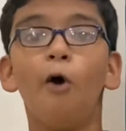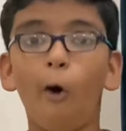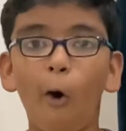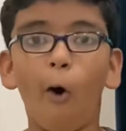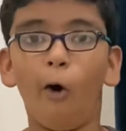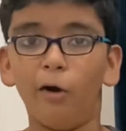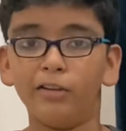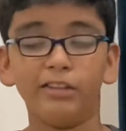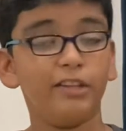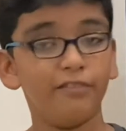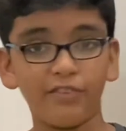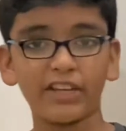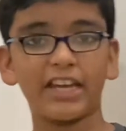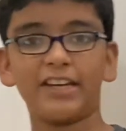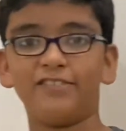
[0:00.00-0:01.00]
on the
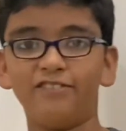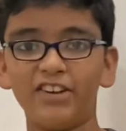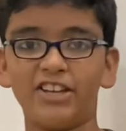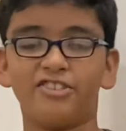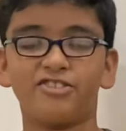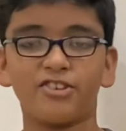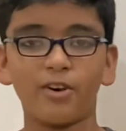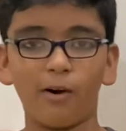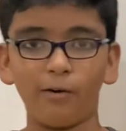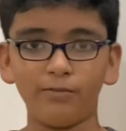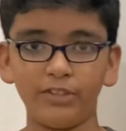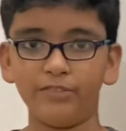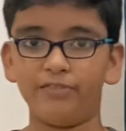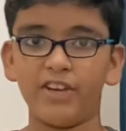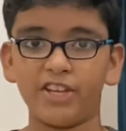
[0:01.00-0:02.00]
Wicked Witch of
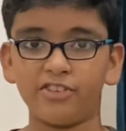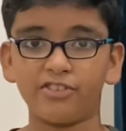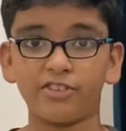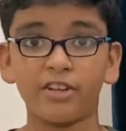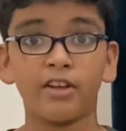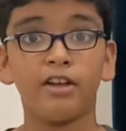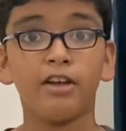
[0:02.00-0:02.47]
the West.